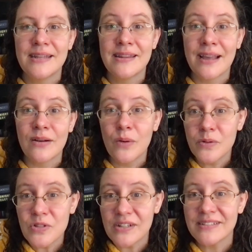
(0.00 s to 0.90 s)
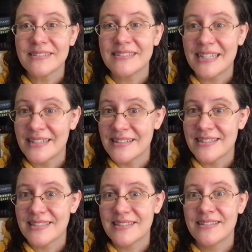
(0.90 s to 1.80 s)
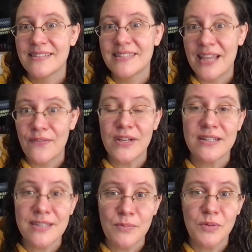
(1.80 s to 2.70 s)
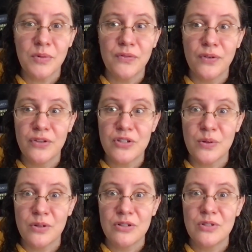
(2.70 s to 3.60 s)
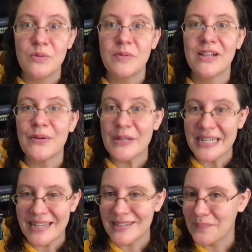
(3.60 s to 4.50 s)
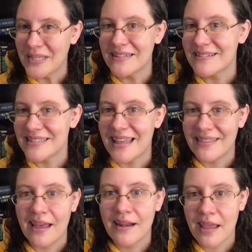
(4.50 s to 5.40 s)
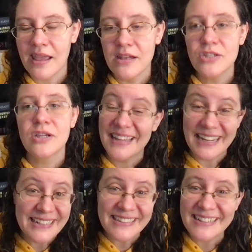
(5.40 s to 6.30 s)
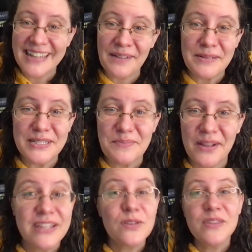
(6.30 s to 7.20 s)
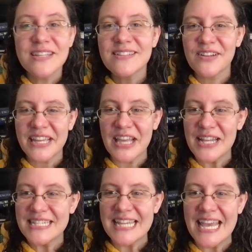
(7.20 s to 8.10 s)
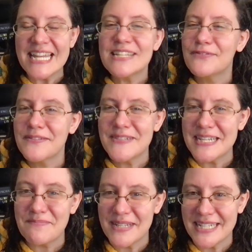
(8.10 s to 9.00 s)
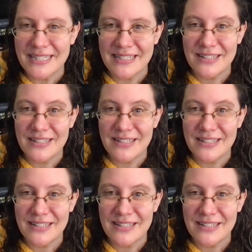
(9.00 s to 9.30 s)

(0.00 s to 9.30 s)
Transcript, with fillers: in that culture, it is safe and acceptable for the children to be learning independence at that age. And yeah, I'm going to spoil it. So these are like 10 to 15 minute